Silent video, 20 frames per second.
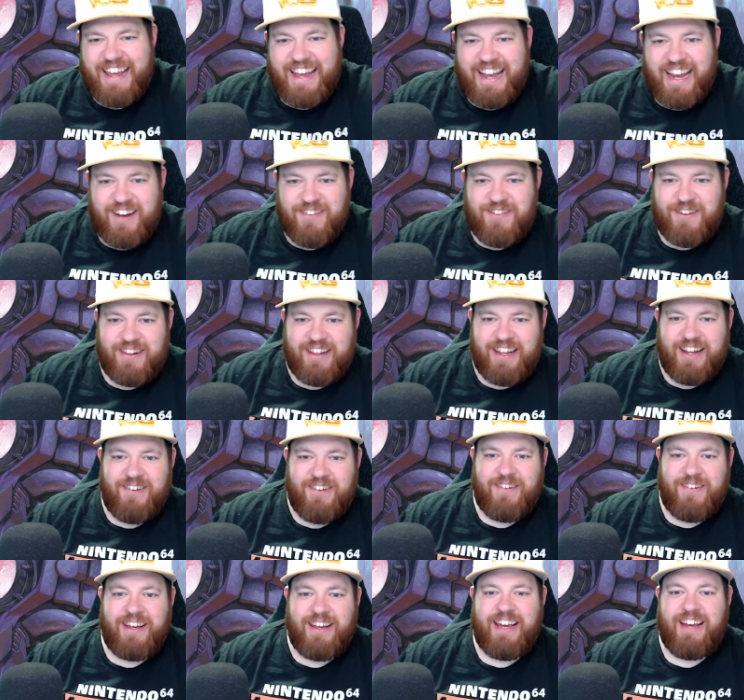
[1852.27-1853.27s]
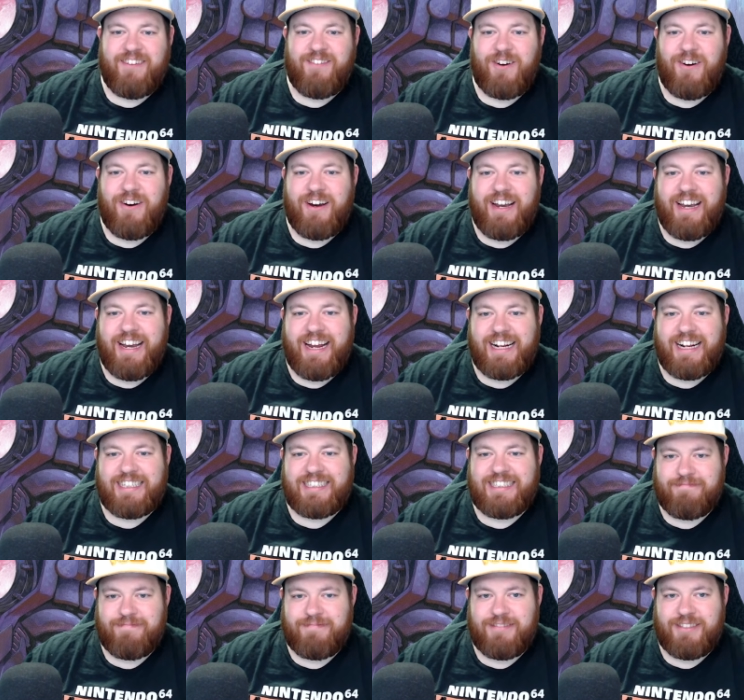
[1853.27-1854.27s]
After that, we have our
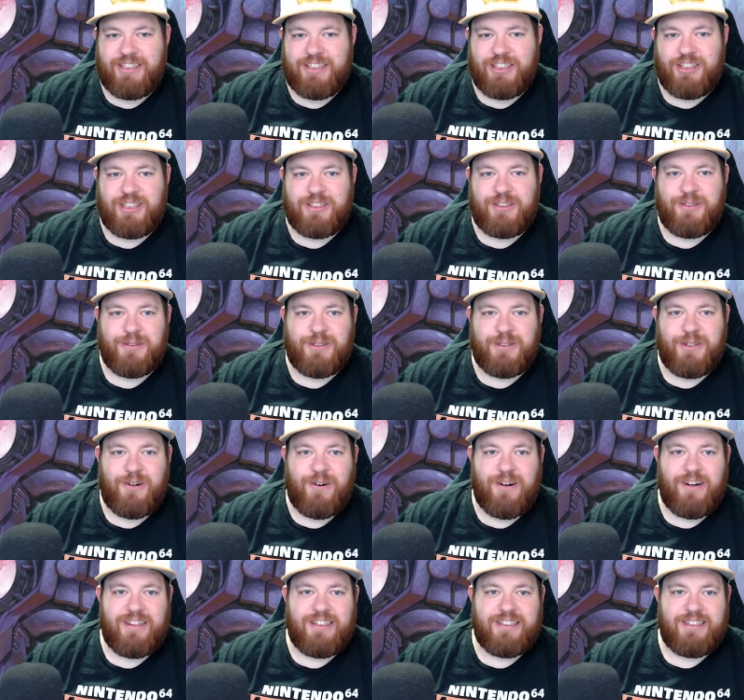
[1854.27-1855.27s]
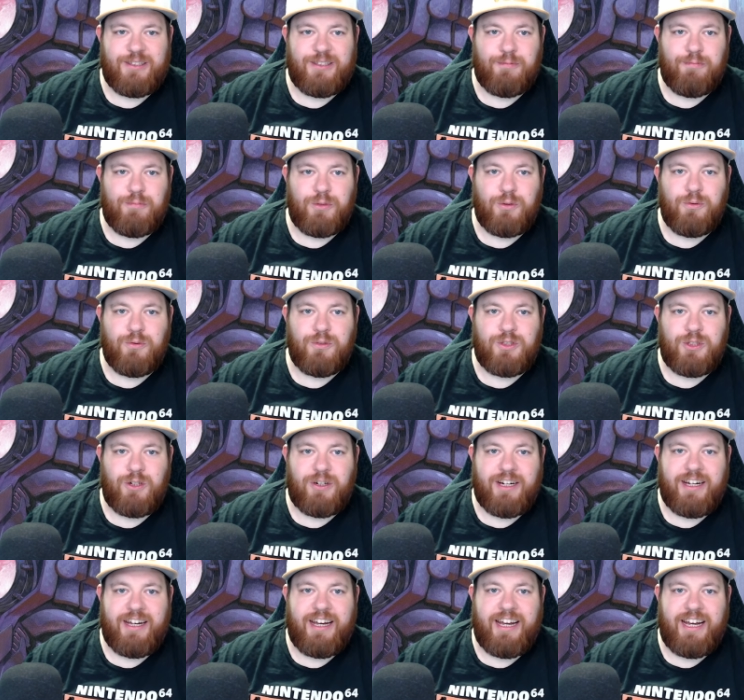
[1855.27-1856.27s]
next ninjutsu card, and this is Moon
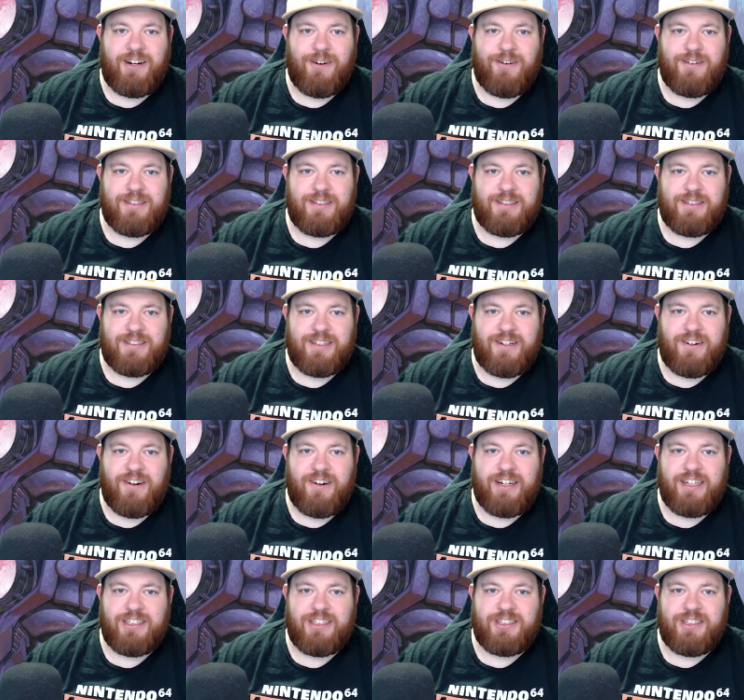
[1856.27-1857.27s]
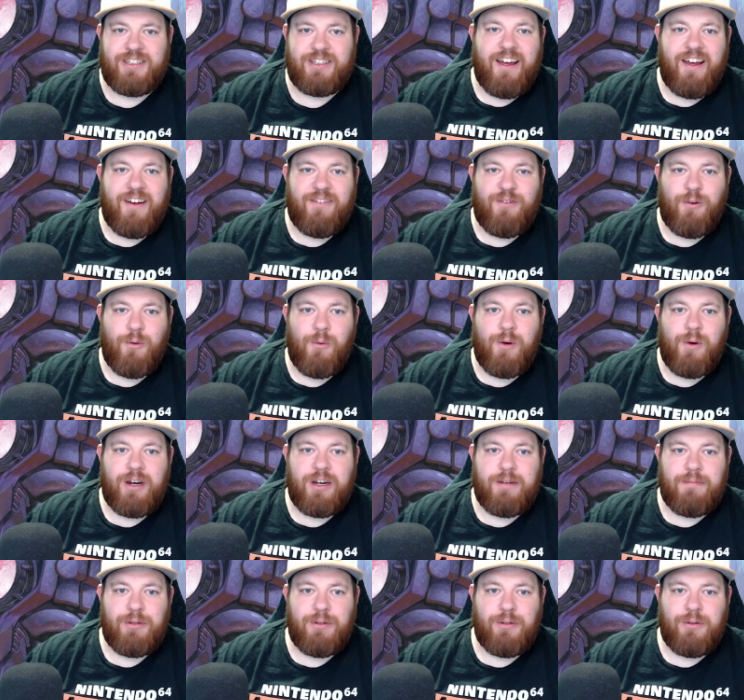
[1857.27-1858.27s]
Circuit Hacker. This is our ninja for 1 and
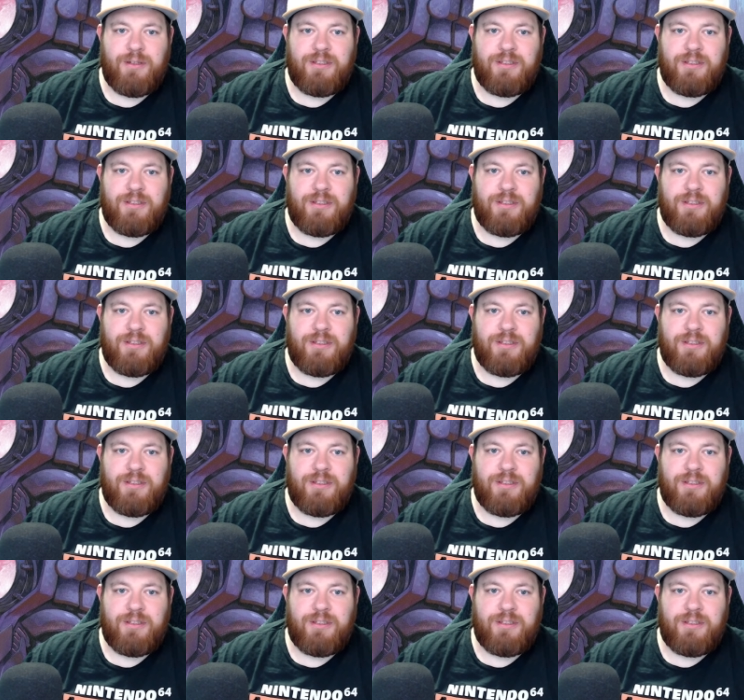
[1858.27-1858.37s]
a blue.